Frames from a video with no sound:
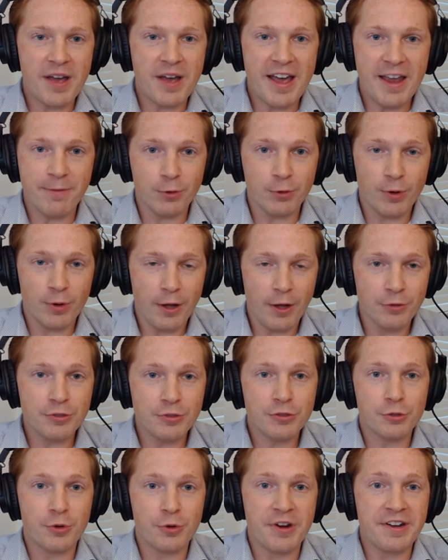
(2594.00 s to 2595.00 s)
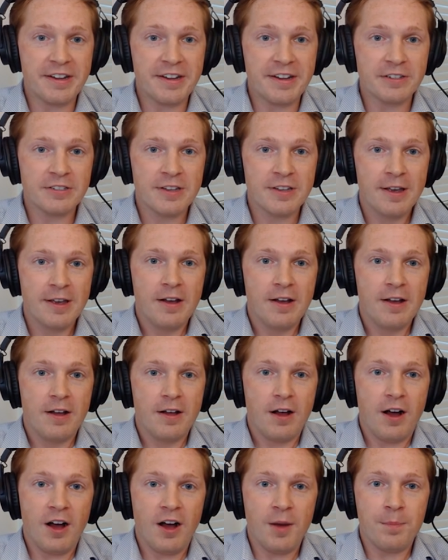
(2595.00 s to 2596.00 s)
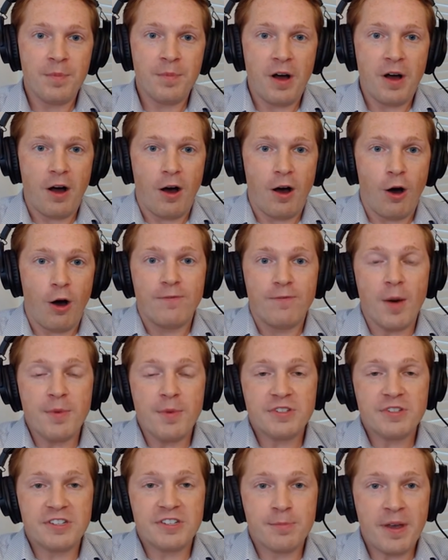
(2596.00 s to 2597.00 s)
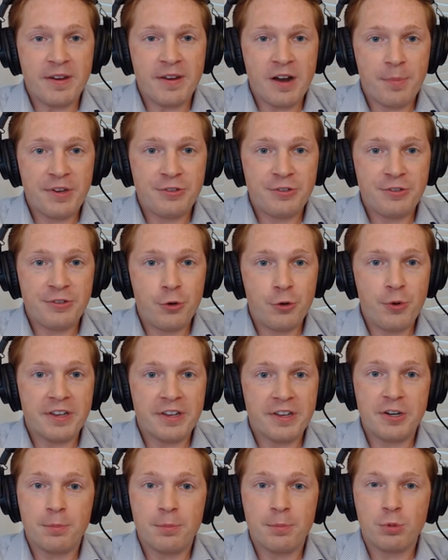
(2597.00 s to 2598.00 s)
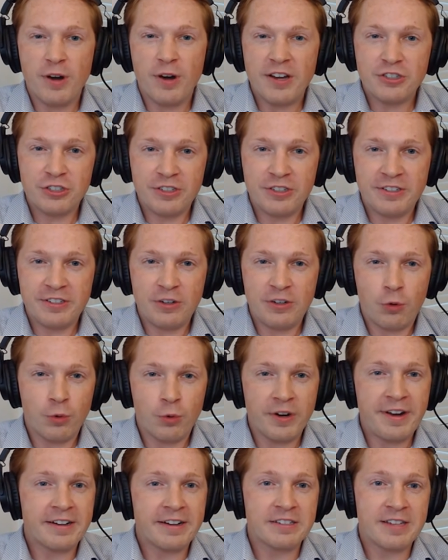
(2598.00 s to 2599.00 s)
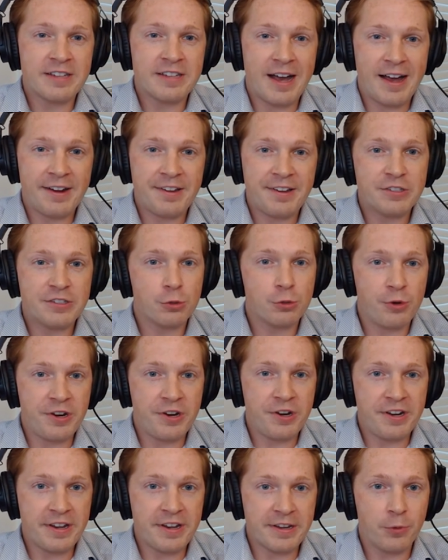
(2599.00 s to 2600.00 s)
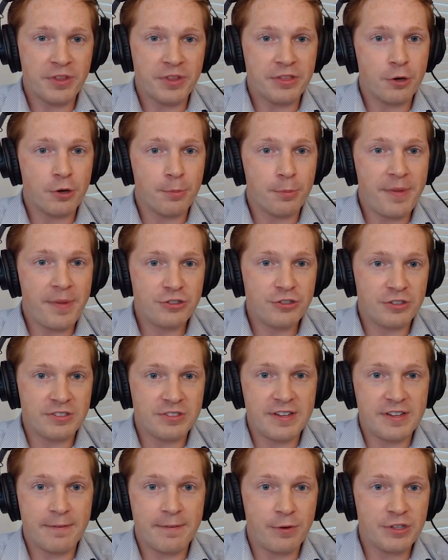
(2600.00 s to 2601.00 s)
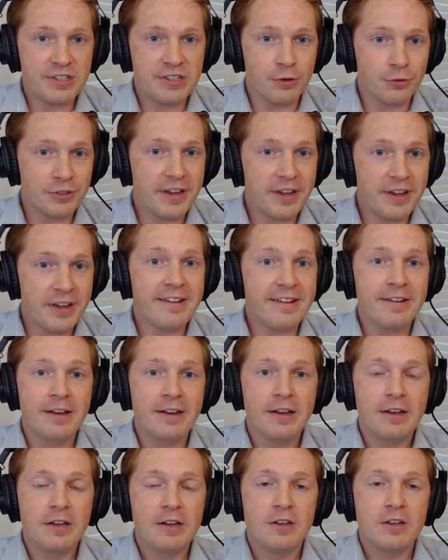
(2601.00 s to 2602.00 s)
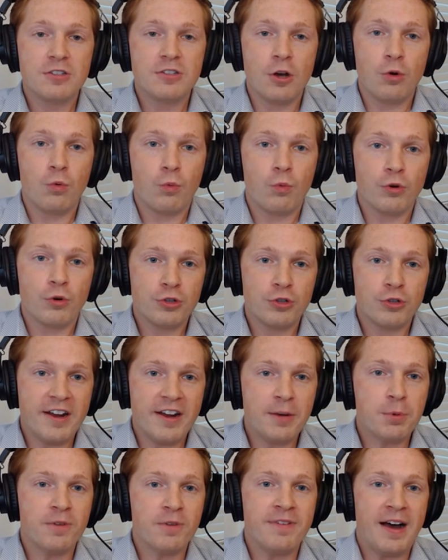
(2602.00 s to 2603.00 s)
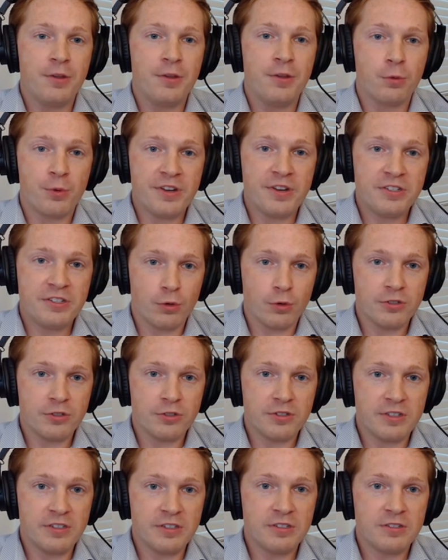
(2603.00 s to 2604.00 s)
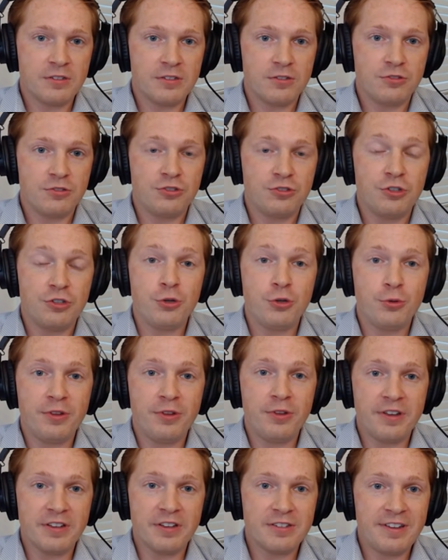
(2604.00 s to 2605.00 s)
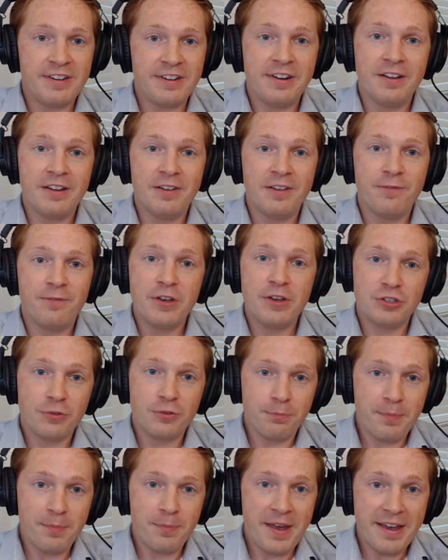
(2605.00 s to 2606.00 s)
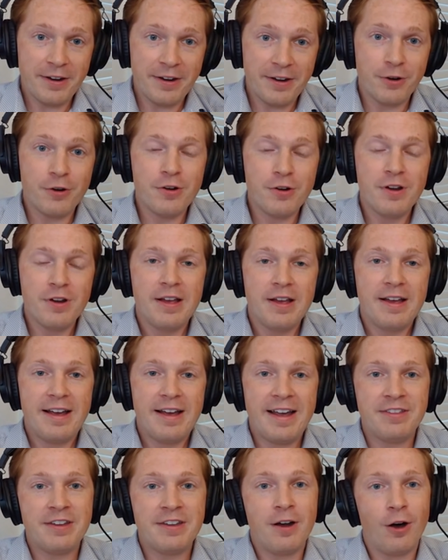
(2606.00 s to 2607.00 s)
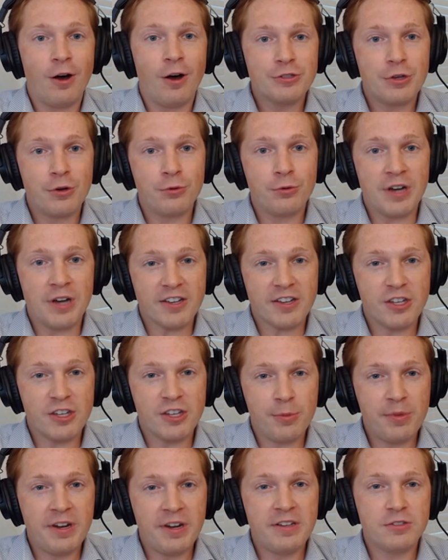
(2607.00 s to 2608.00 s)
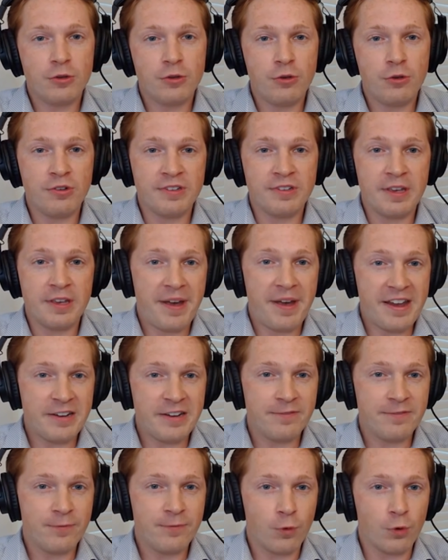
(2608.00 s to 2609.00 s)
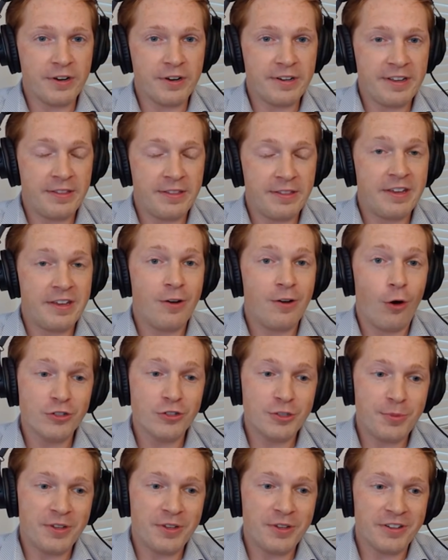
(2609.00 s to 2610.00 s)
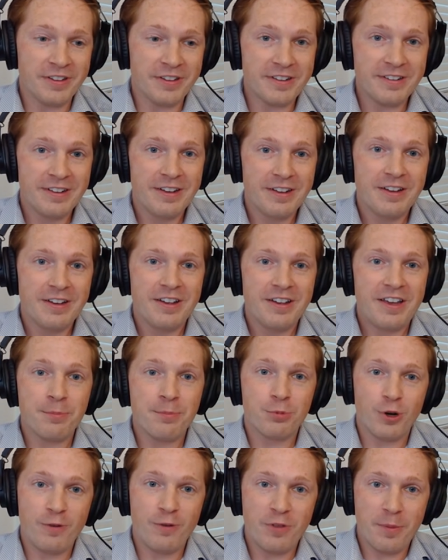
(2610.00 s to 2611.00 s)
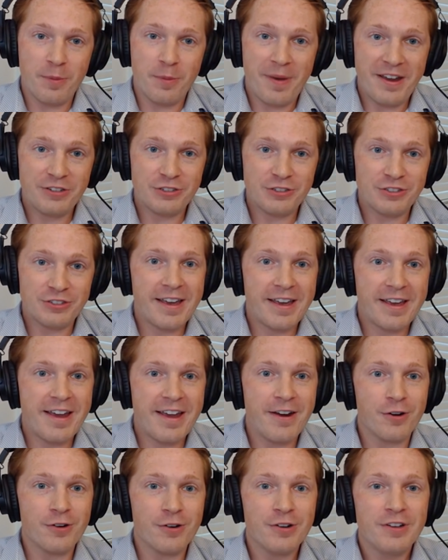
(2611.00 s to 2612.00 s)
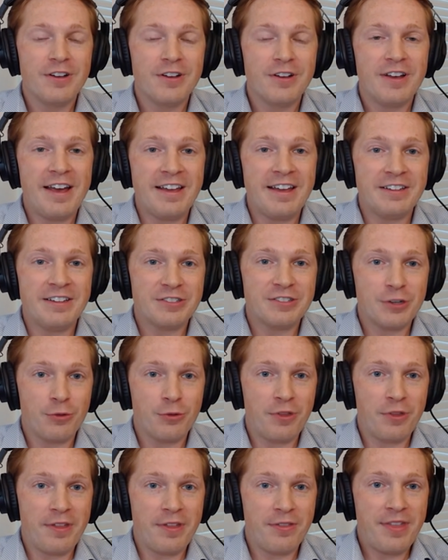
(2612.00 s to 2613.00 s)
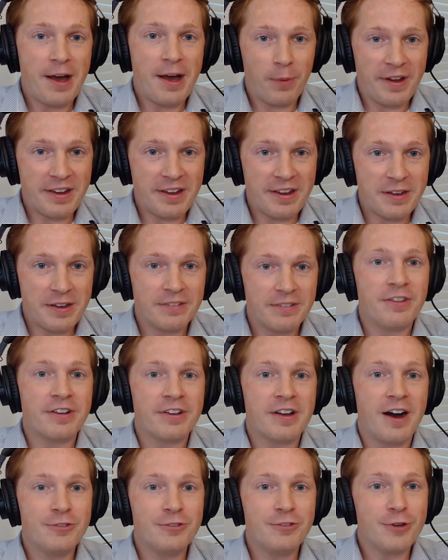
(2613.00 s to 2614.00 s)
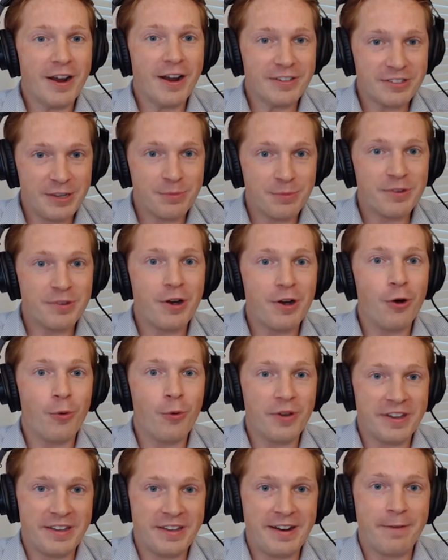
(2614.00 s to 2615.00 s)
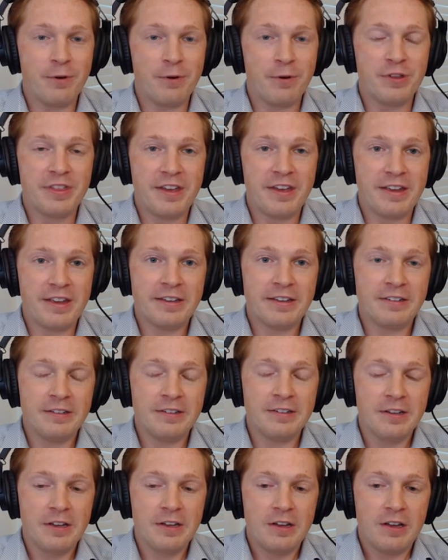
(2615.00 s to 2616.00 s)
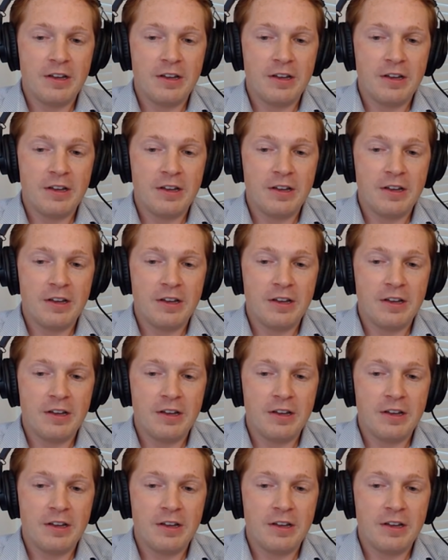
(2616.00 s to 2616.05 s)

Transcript: behavioral health screenings. Um, all pharmacies may not be doing a depression or anxiety screening with their patients every single day. So we're trying to provide the resources to do this in an efficient manner and then also document it so you can get paid for it and then ultimately improve the patient's care. And so that, that way the contracts keep going and everything. And